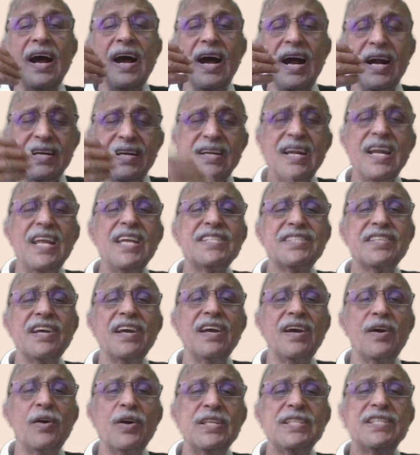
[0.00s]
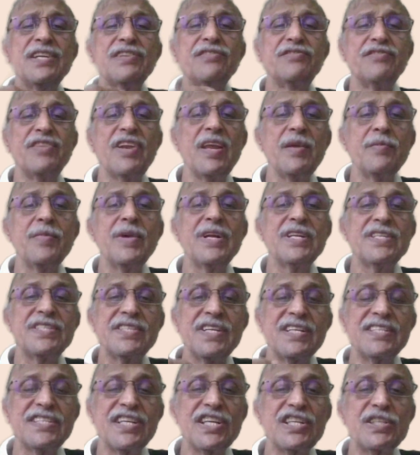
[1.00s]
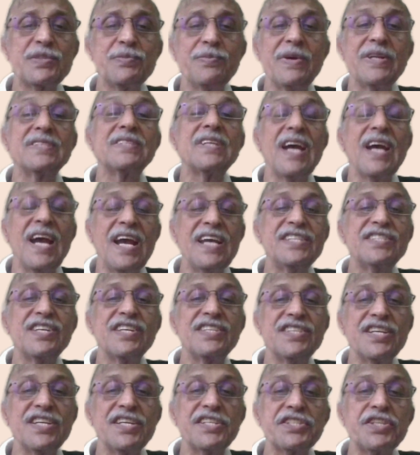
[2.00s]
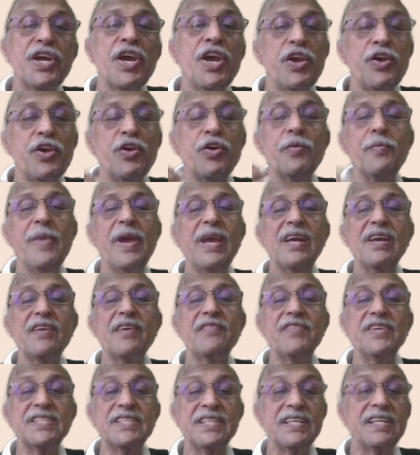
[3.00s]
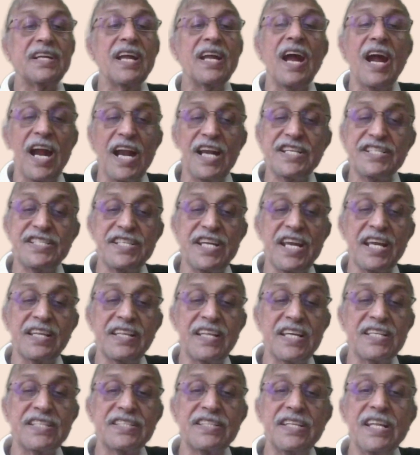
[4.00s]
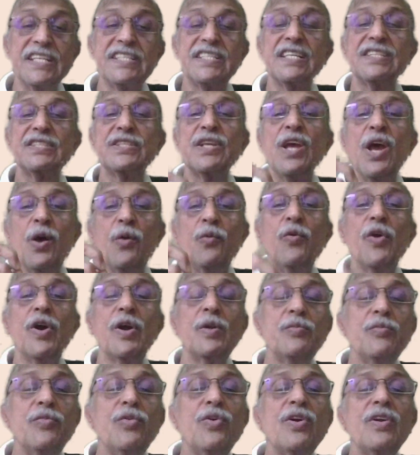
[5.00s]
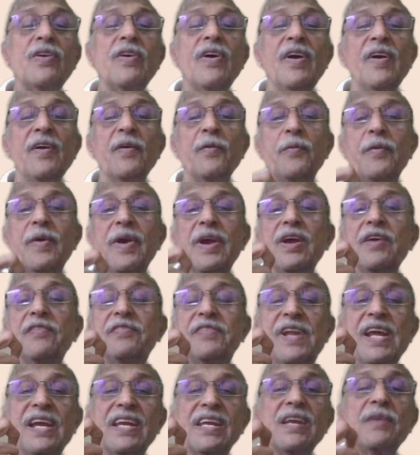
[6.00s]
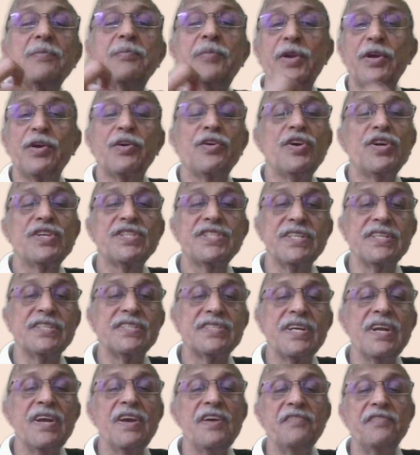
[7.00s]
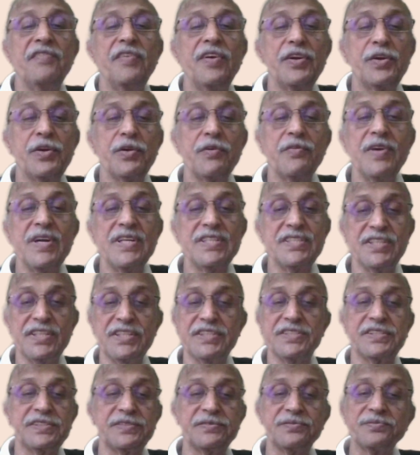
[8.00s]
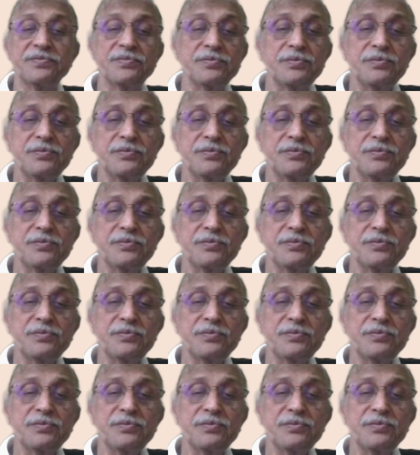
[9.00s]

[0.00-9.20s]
At least once in 3 months or 6 months, I suggest you make a visit and check this. This is one more way of taking precautions for towards this.